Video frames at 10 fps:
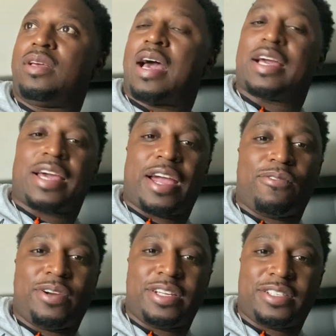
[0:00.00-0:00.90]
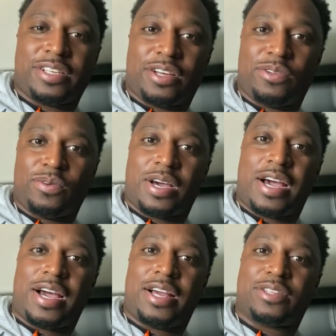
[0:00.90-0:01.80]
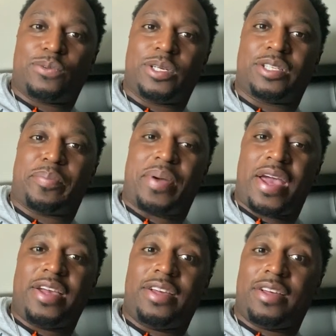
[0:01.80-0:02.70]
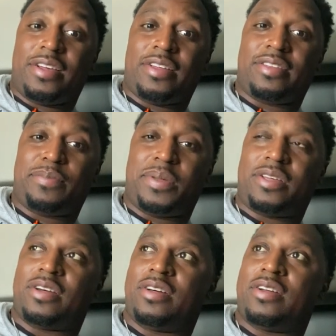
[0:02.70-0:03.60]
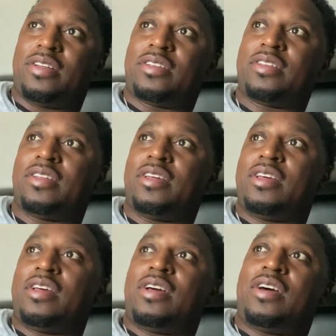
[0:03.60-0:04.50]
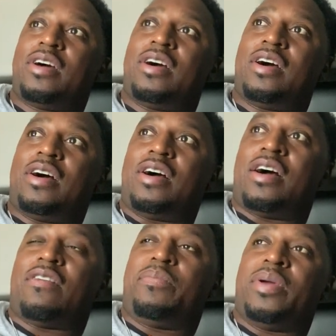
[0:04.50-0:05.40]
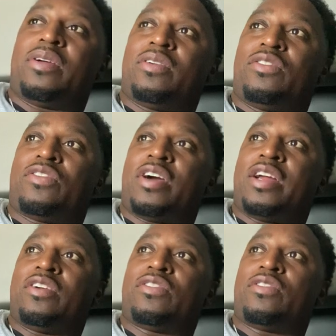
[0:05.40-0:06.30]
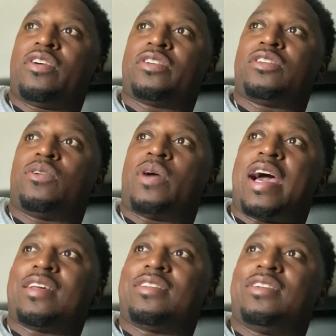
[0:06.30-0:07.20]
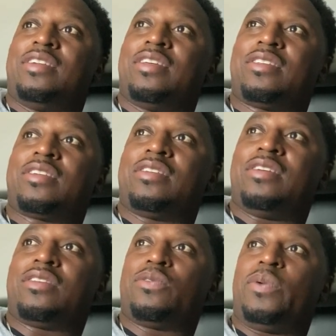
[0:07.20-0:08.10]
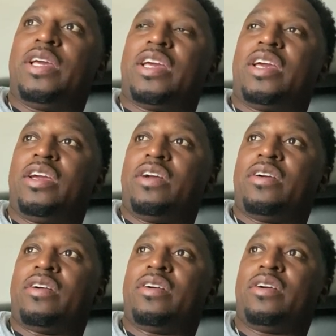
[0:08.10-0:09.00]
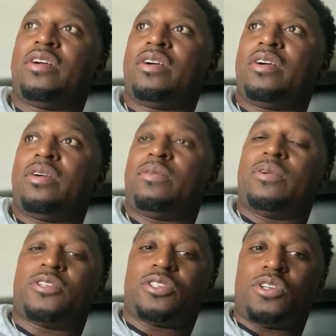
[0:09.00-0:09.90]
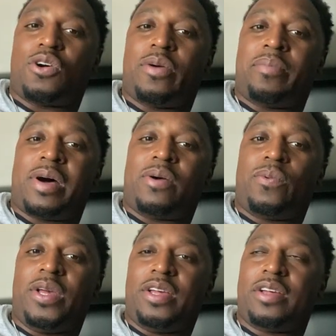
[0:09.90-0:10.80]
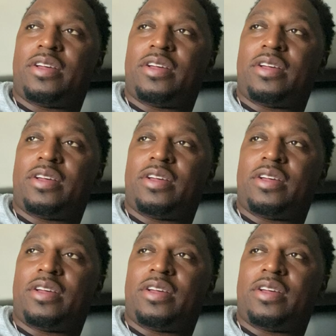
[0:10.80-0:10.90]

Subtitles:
I can't really tell you guys what the pay is because I've been on a trainer truck. So actually this week here would start my week